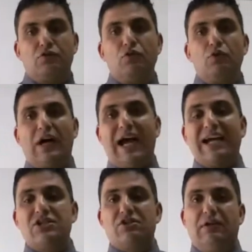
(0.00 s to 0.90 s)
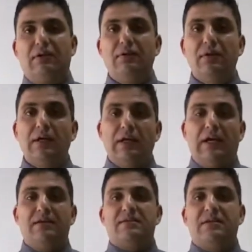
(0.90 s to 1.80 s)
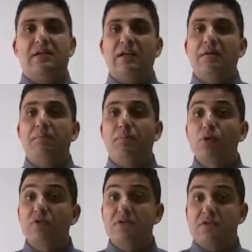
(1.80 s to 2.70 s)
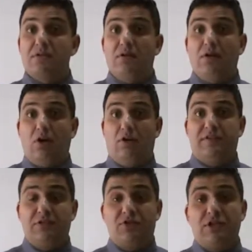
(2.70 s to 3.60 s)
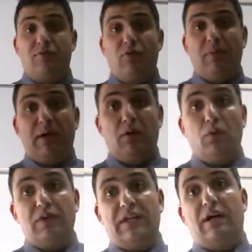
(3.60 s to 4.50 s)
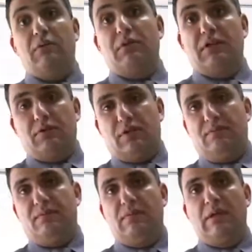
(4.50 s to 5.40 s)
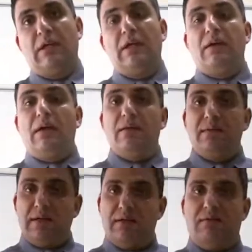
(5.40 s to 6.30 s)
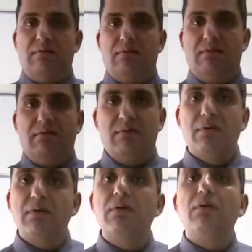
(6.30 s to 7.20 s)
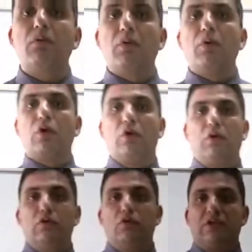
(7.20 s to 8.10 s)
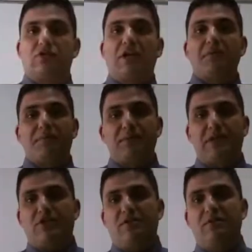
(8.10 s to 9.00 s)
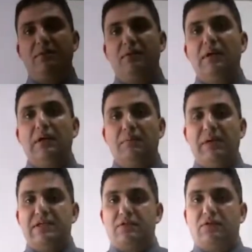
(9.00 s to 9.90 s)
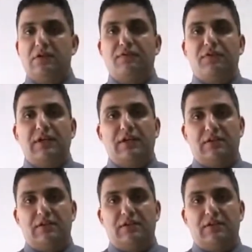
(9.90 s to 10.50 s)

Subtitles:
to actually understand the importance of the transformer within our network. And then we will go into the type of protection based on different